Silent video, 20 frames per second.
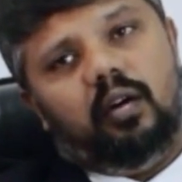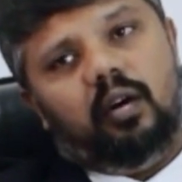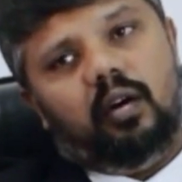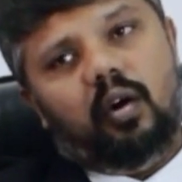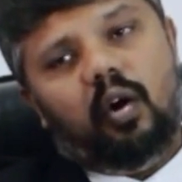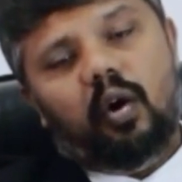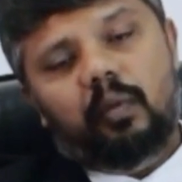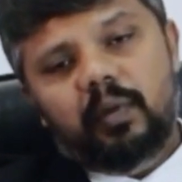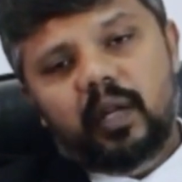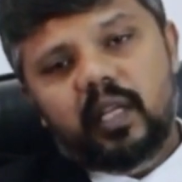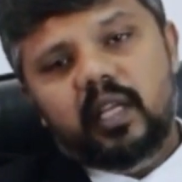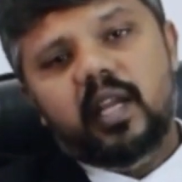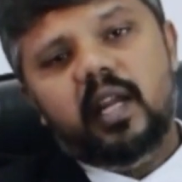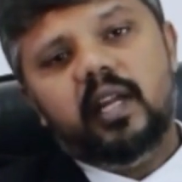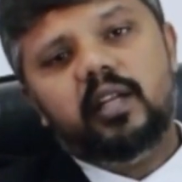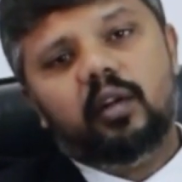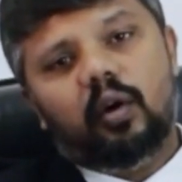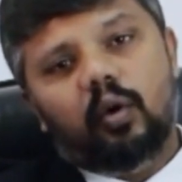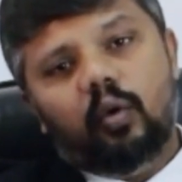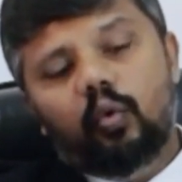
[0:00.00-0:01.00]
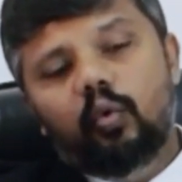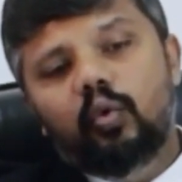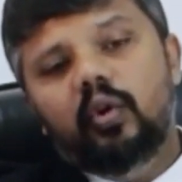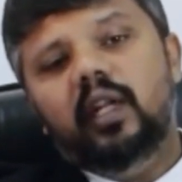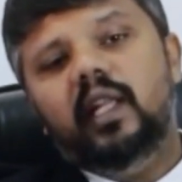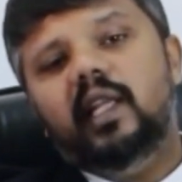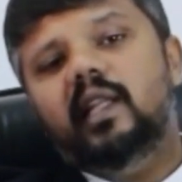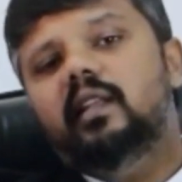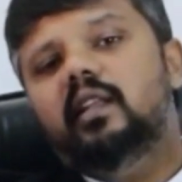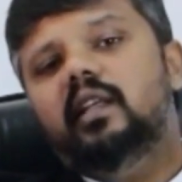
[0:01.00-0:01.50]
obligate
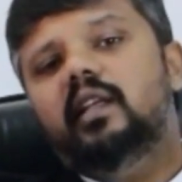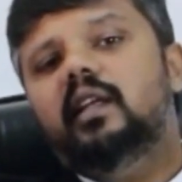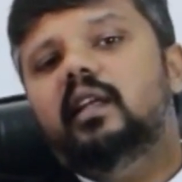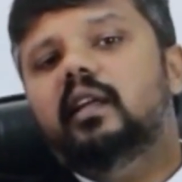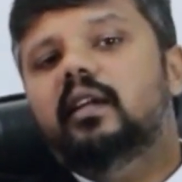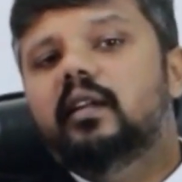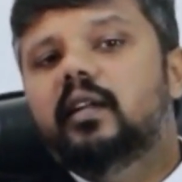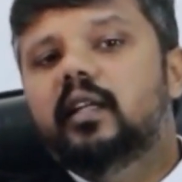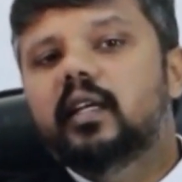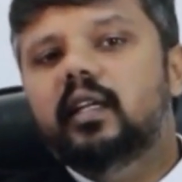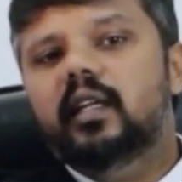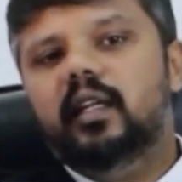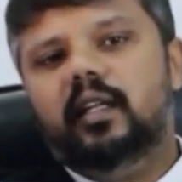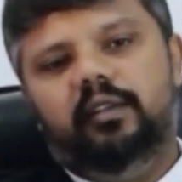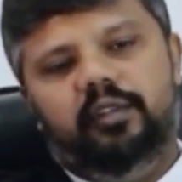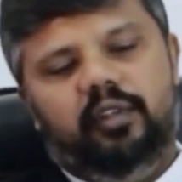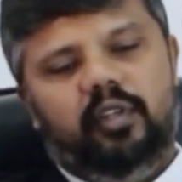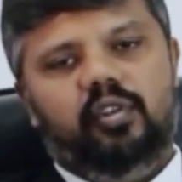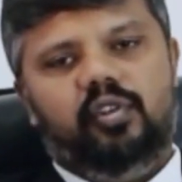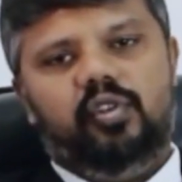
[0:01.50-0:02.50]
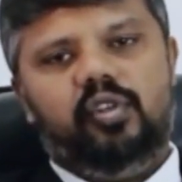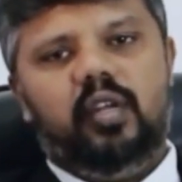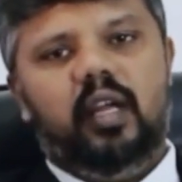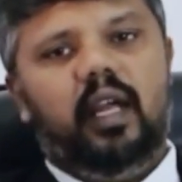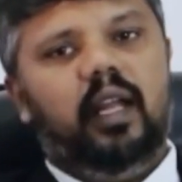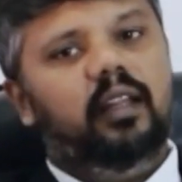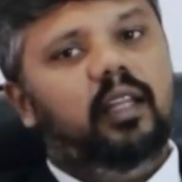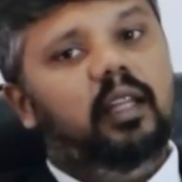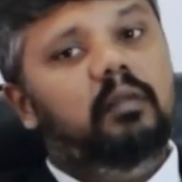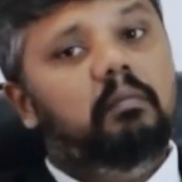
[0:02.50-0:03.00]
only the directors
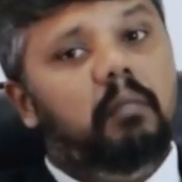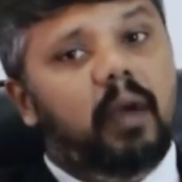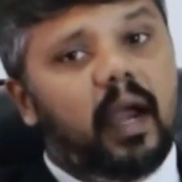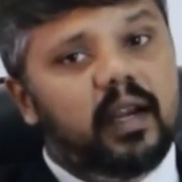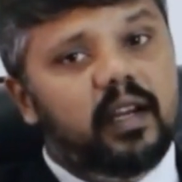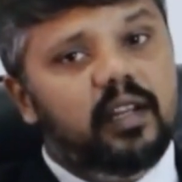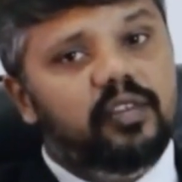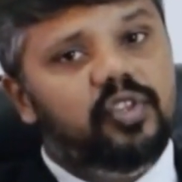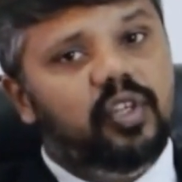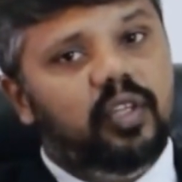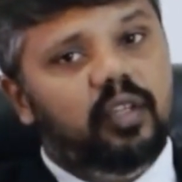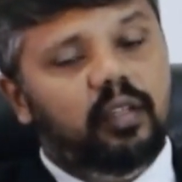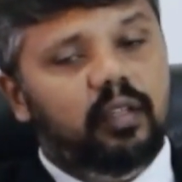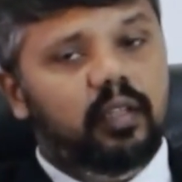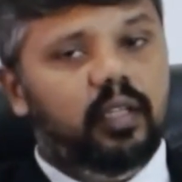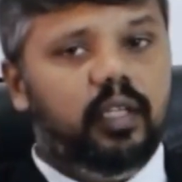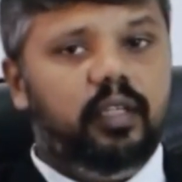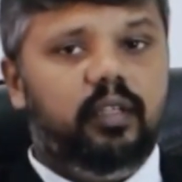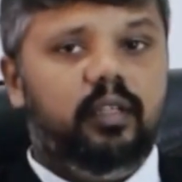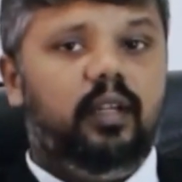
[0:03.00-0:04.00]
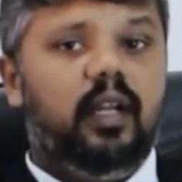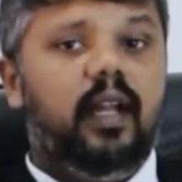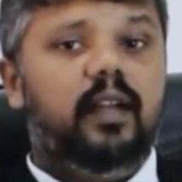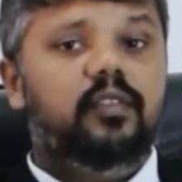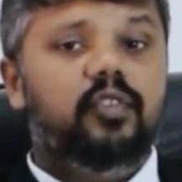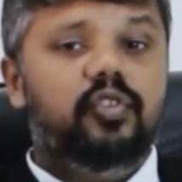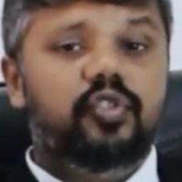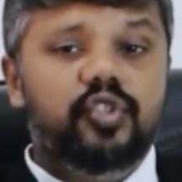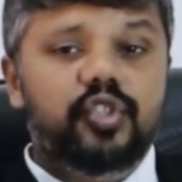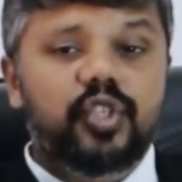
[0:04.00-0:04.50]
and the managing director
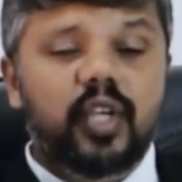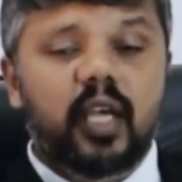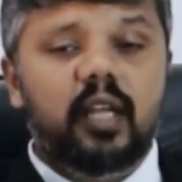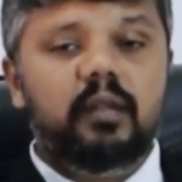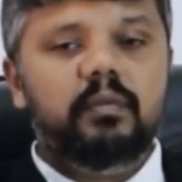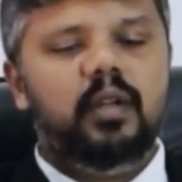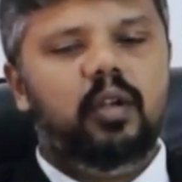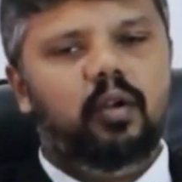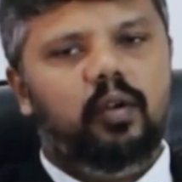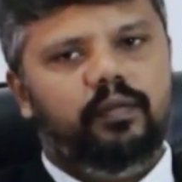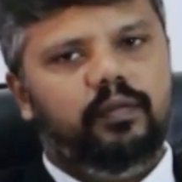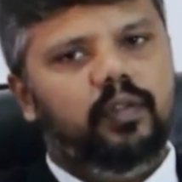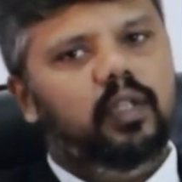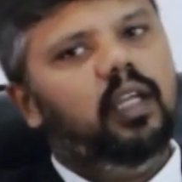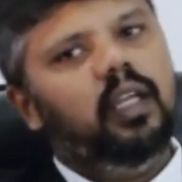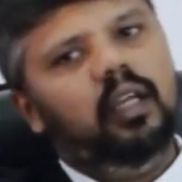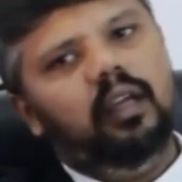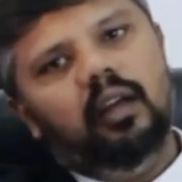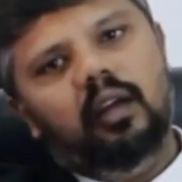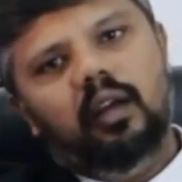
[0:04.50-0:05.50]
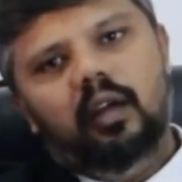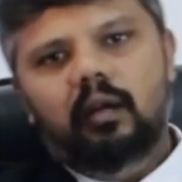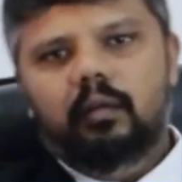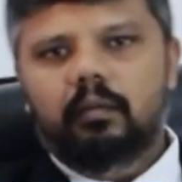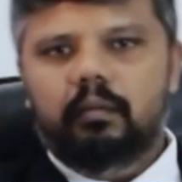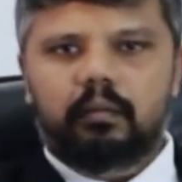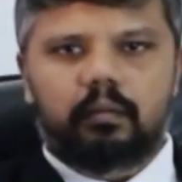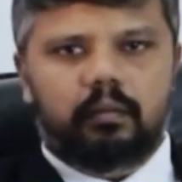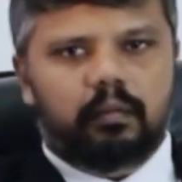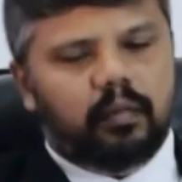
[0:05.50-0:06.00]
and the chairman of the
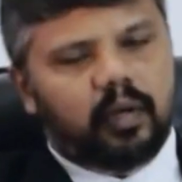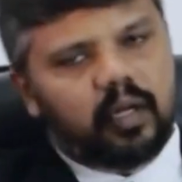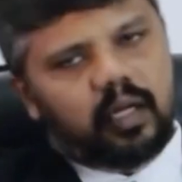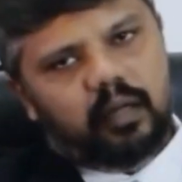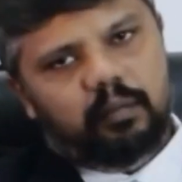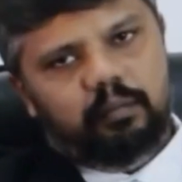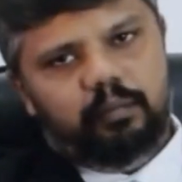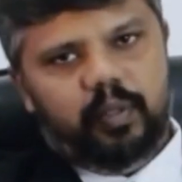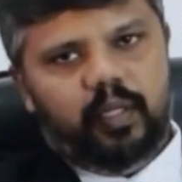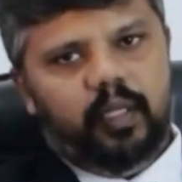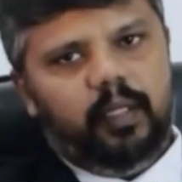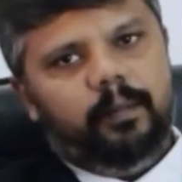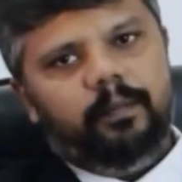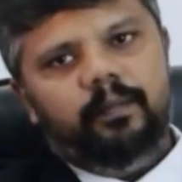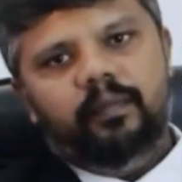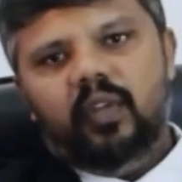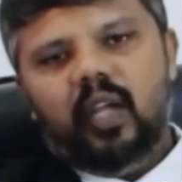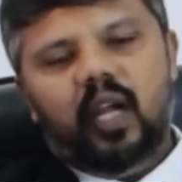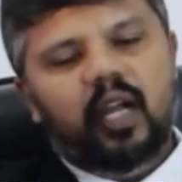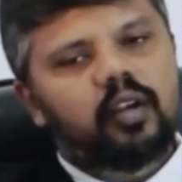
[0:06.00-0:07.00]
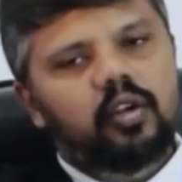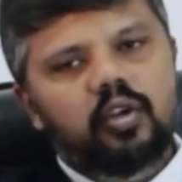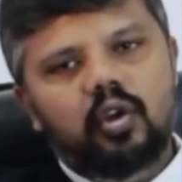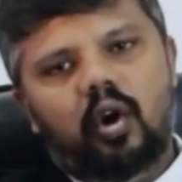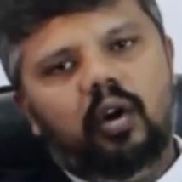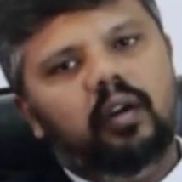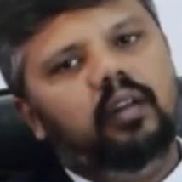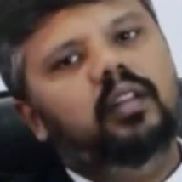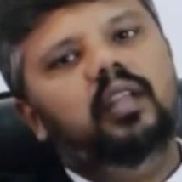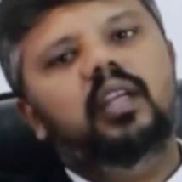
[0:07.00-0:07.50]
company, and
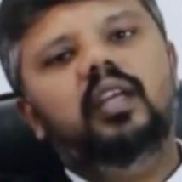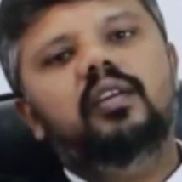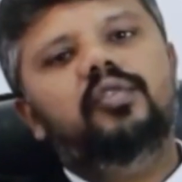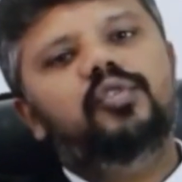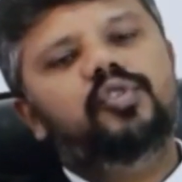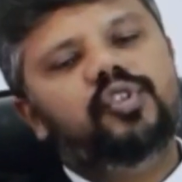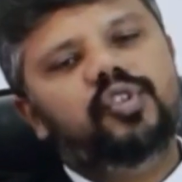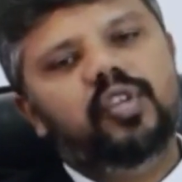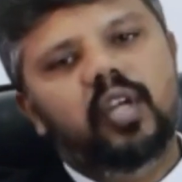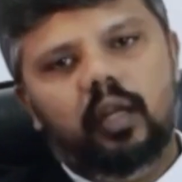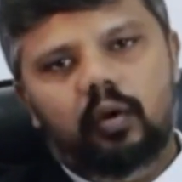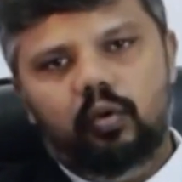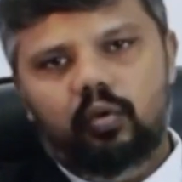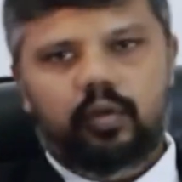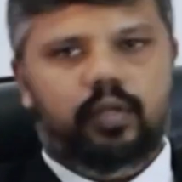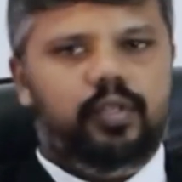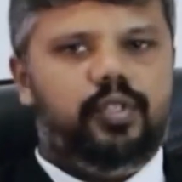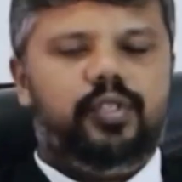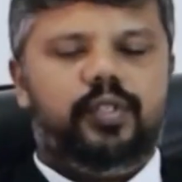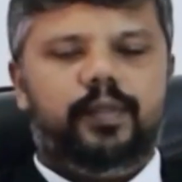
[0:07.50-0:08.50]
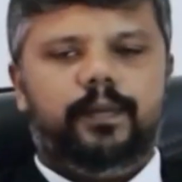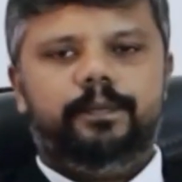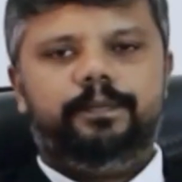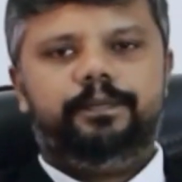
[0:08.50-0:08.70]
not the shareholders.